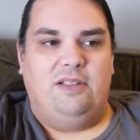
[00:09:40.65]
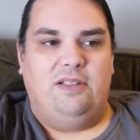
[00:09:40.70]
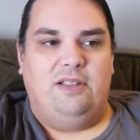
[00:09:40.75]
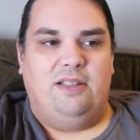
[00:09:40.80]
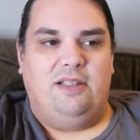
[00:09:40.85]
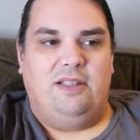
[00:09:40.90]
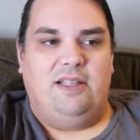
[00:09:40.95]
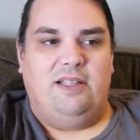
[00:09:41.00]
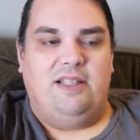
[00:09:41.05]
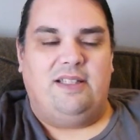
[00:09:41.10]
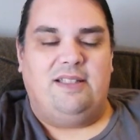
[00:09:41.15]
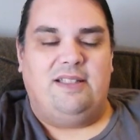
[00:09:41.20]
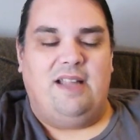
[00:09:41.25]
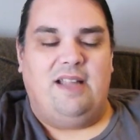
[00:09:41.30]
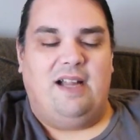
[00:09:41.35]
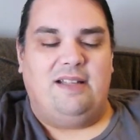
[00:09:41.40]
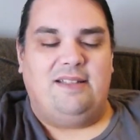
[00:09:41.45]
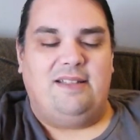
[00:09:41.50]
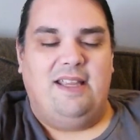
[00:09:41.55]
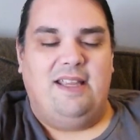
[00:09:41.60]
it's
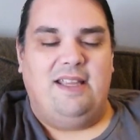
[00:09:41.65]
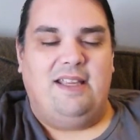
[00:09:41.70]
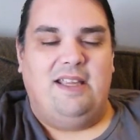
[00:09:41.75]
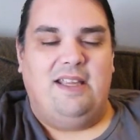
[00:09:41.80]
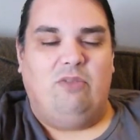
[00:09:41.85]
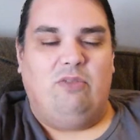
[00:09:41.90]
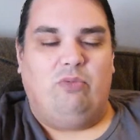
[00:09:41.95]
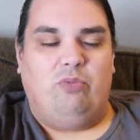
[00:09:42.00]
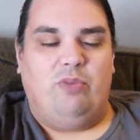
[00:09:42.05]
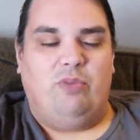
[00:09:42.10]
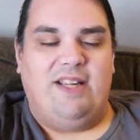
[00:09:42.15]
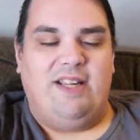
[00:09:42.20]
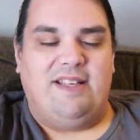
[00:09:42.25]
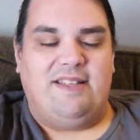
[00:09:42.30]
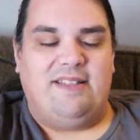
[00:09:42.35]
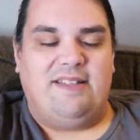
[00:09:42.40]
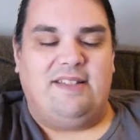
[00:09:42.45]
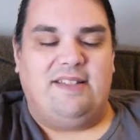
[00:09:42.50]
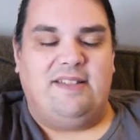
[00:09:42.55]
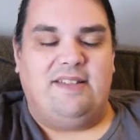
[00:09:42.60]
not taking
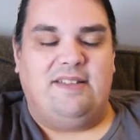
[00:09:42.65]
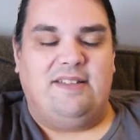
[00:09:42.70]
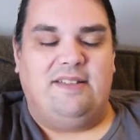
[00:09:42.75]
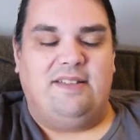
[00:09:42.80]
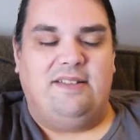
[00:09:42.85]
risks.